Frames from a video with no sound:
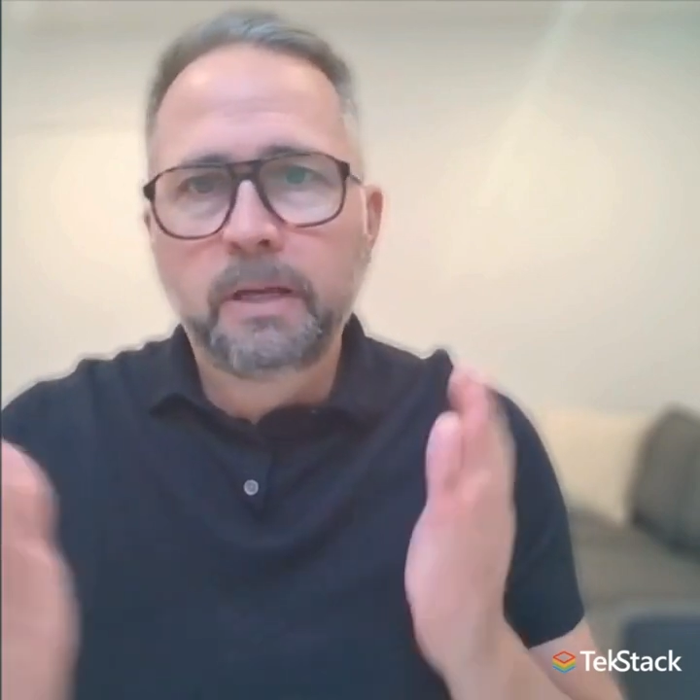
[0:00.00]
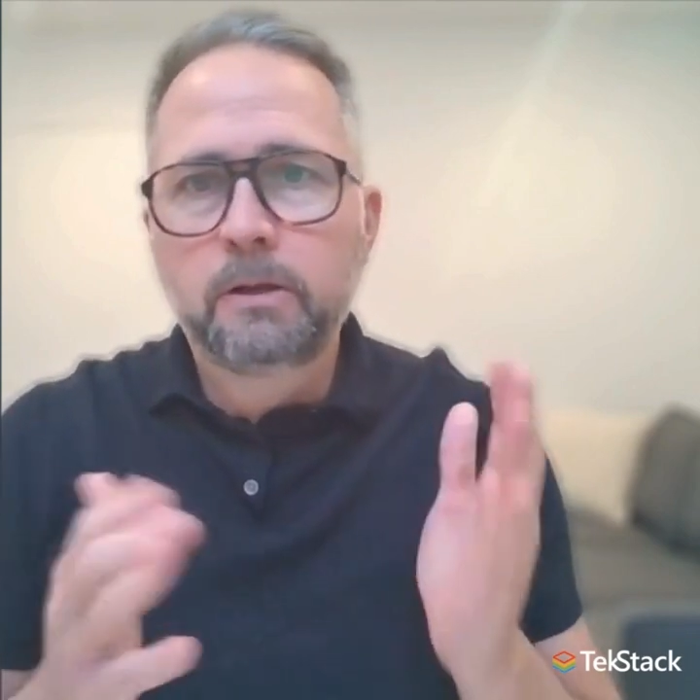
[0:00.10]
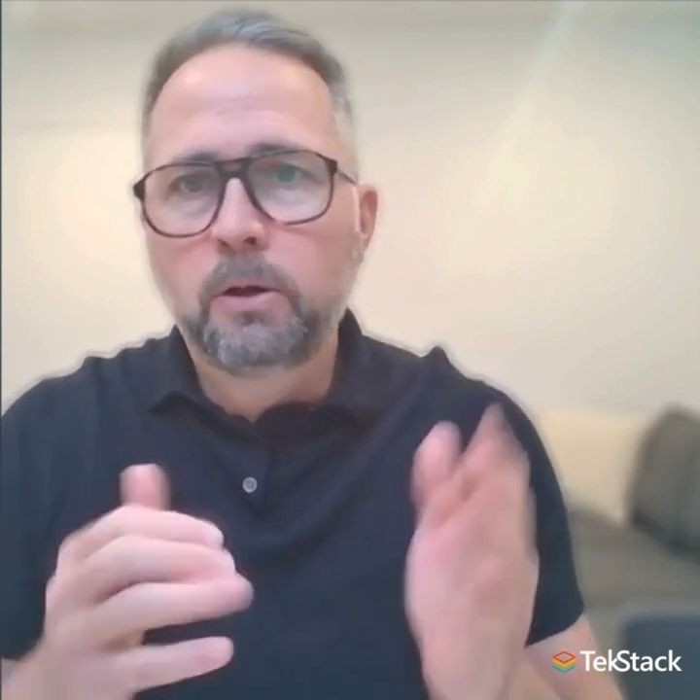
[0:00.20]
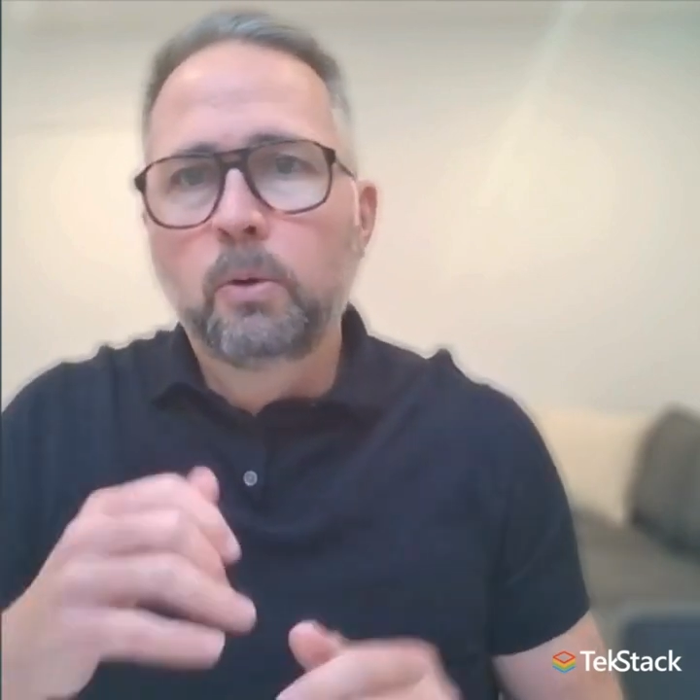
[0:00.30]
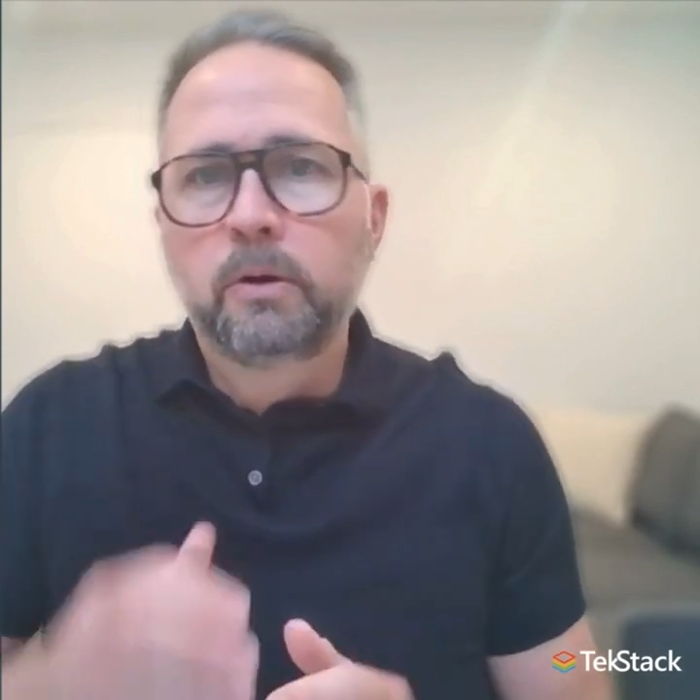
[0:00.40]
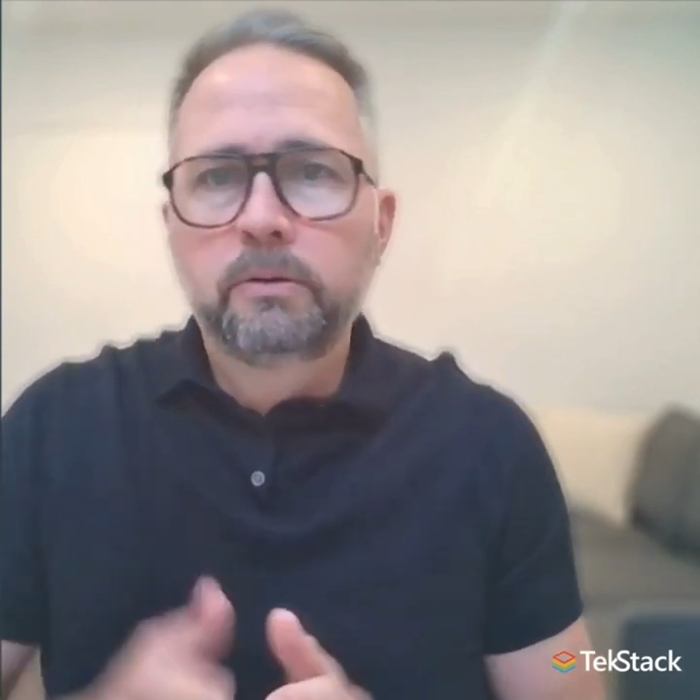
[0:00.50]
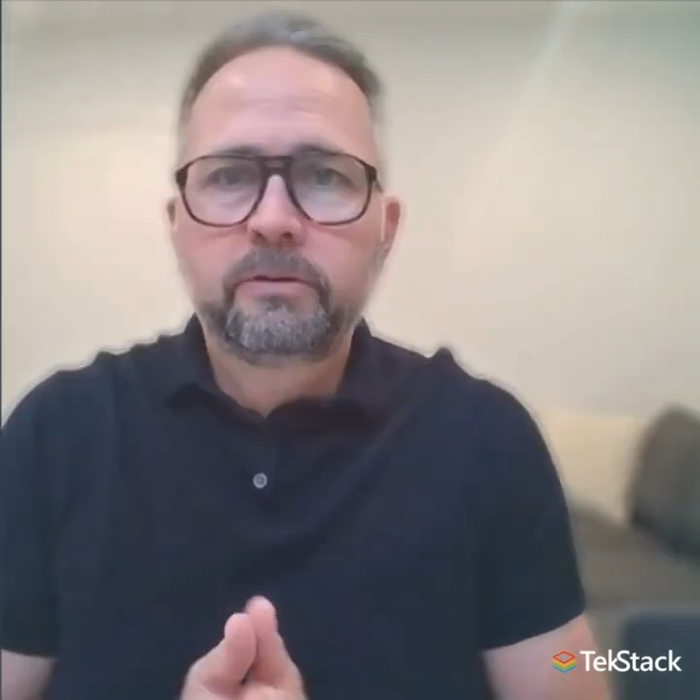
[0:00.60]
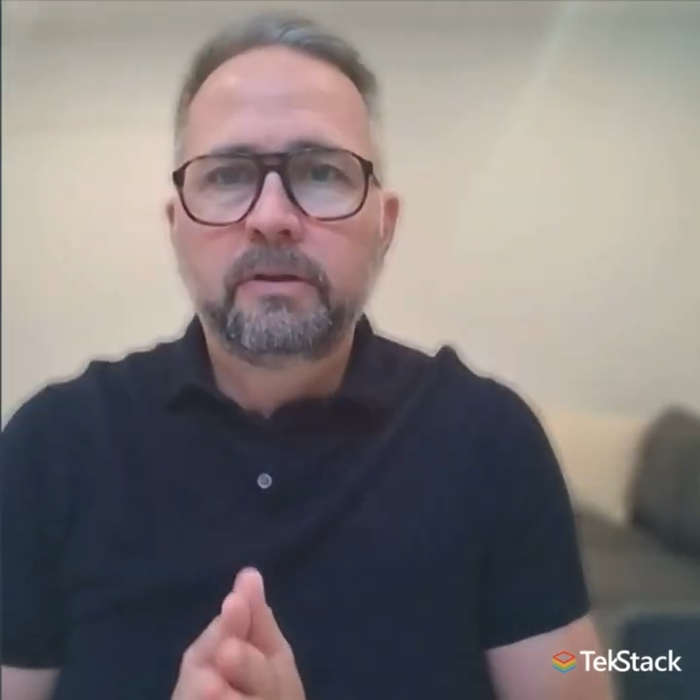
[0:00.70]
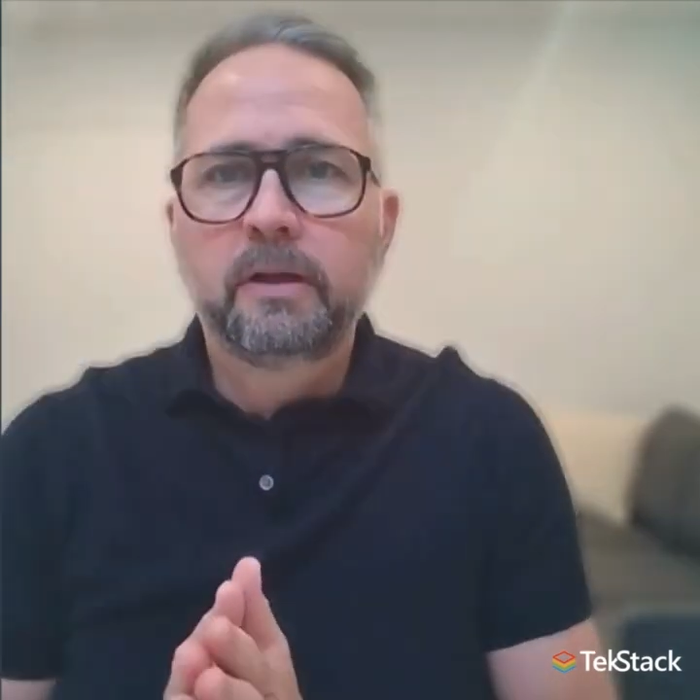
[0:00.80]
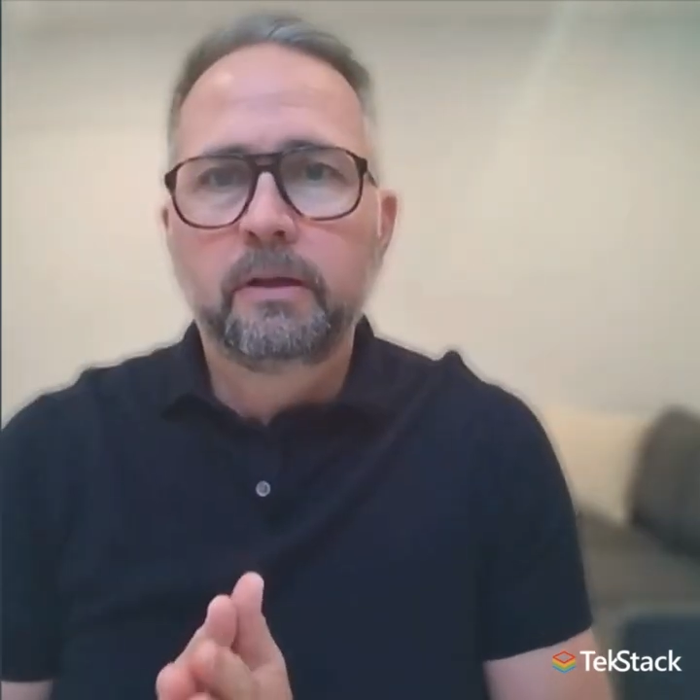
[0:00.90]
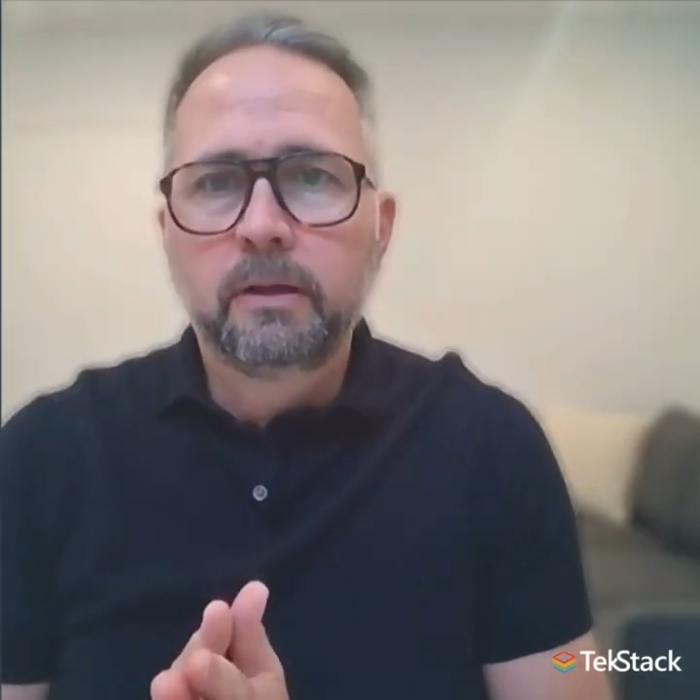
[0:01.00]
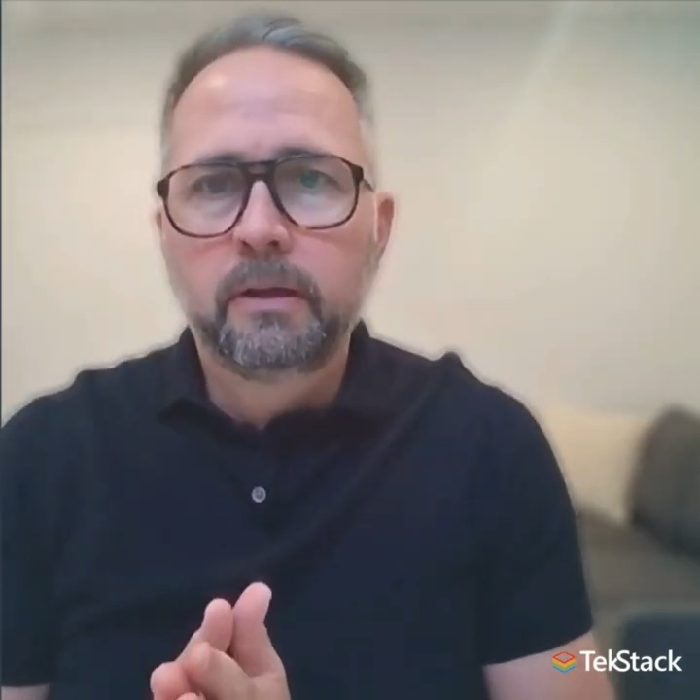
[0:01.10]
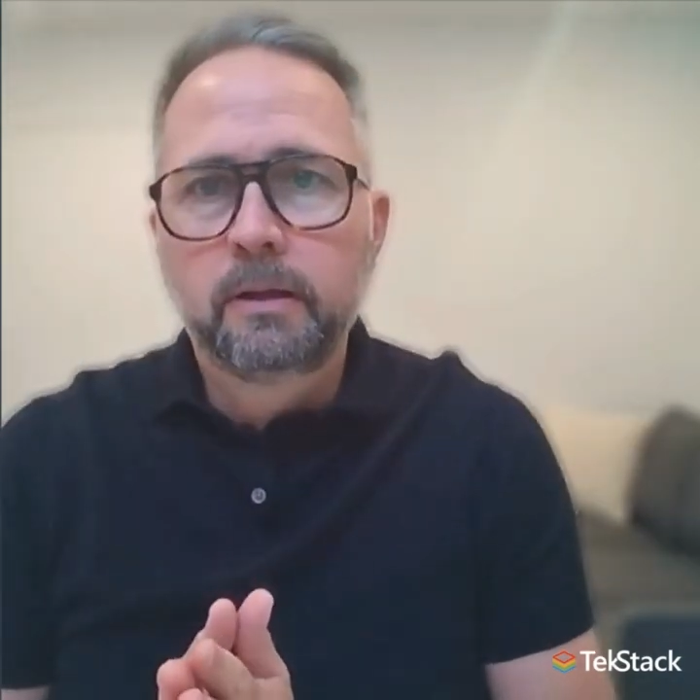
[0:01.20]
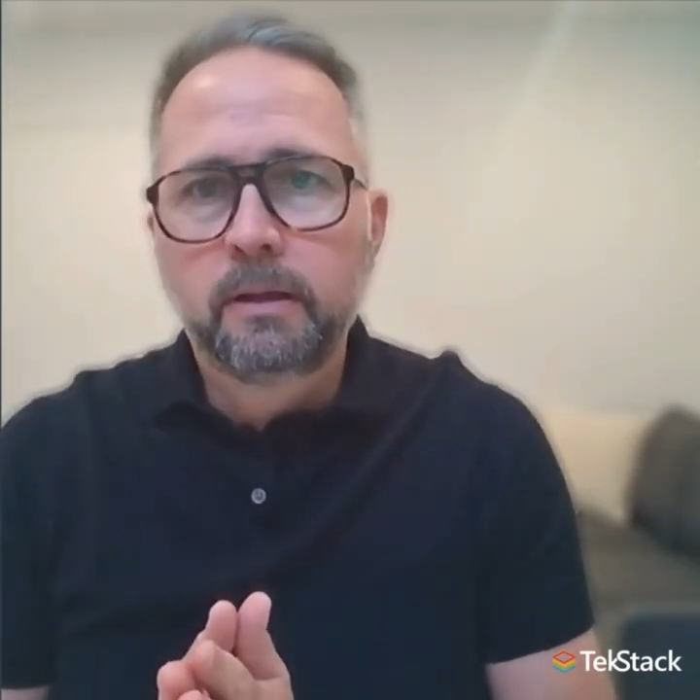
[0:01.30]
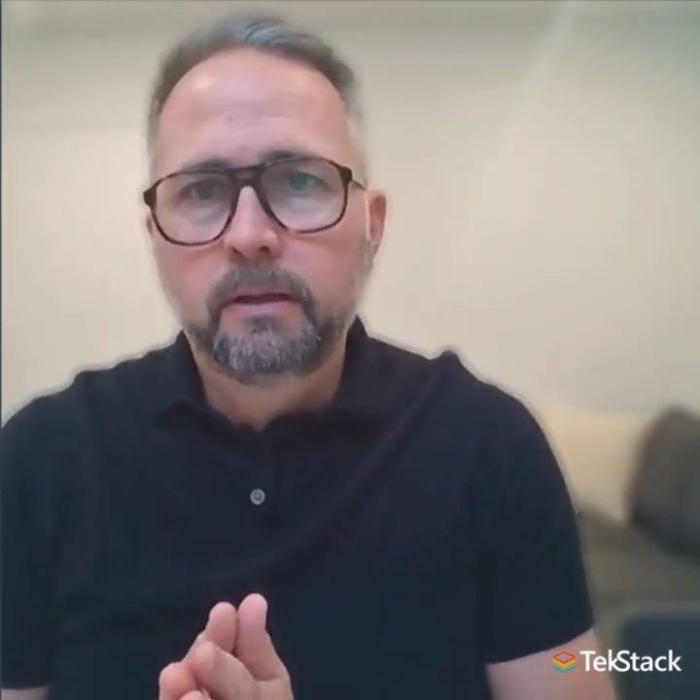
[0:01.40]
cohorts
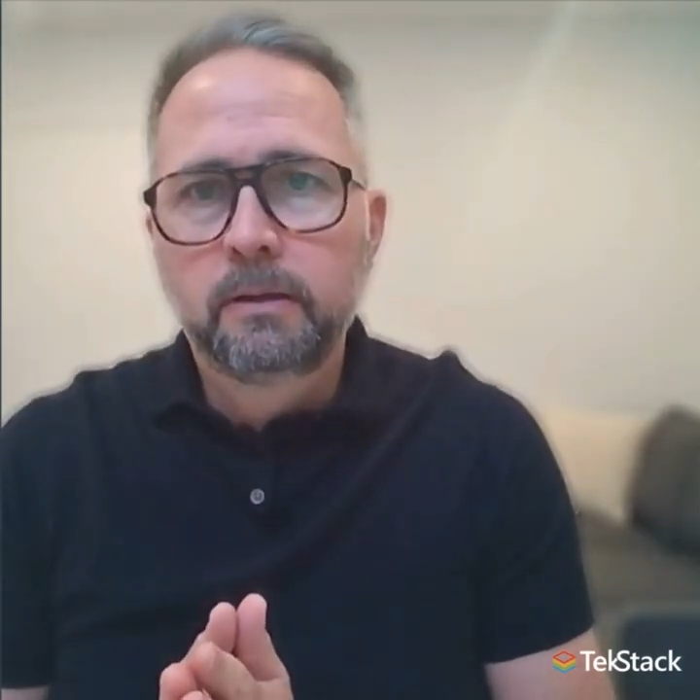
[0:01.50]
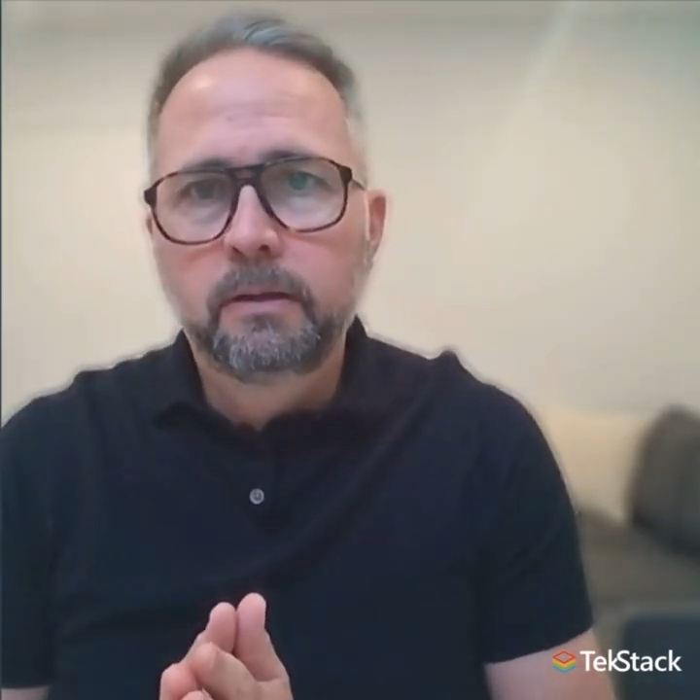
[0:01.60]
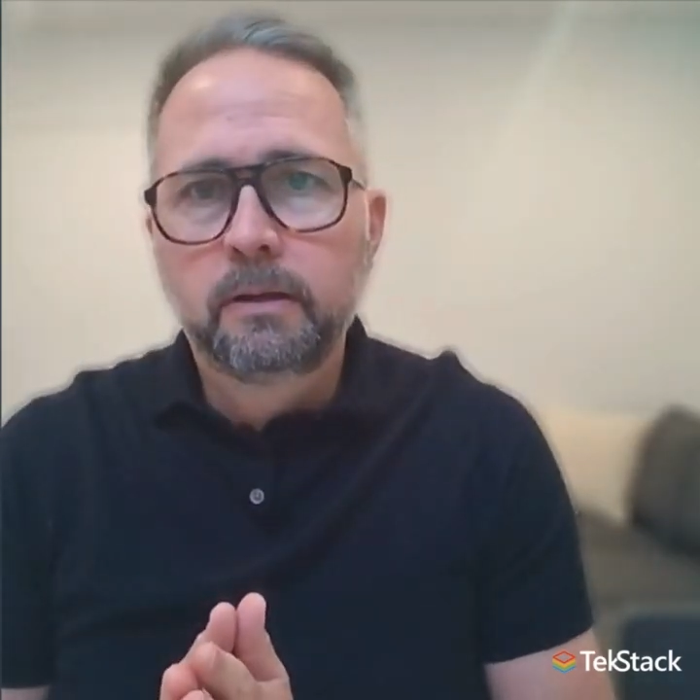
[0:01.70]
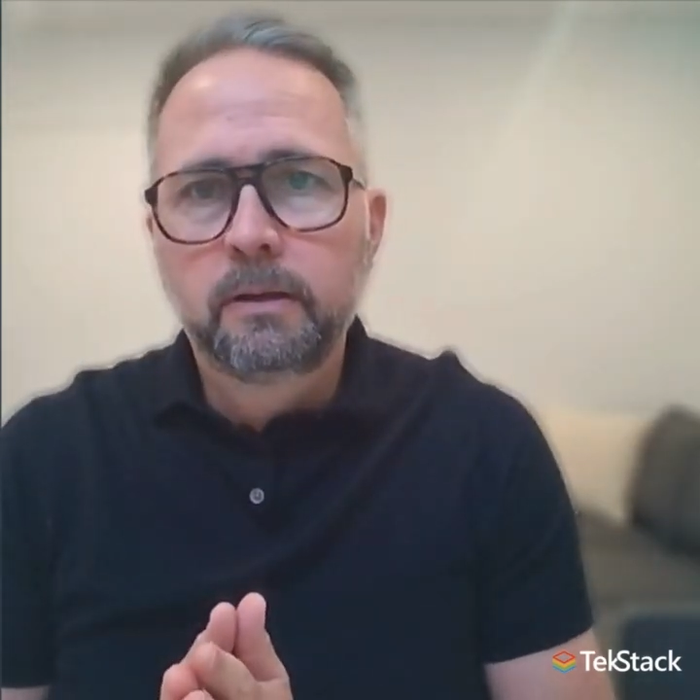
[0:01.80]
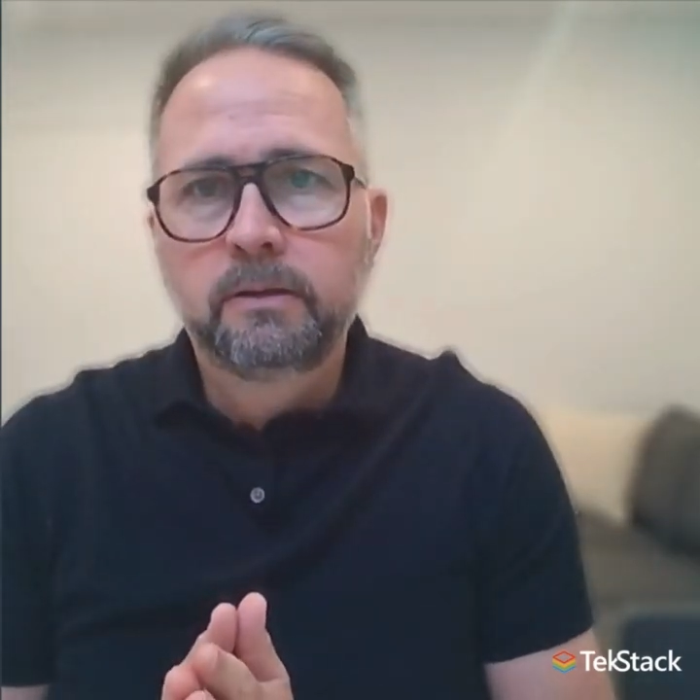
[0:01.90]
and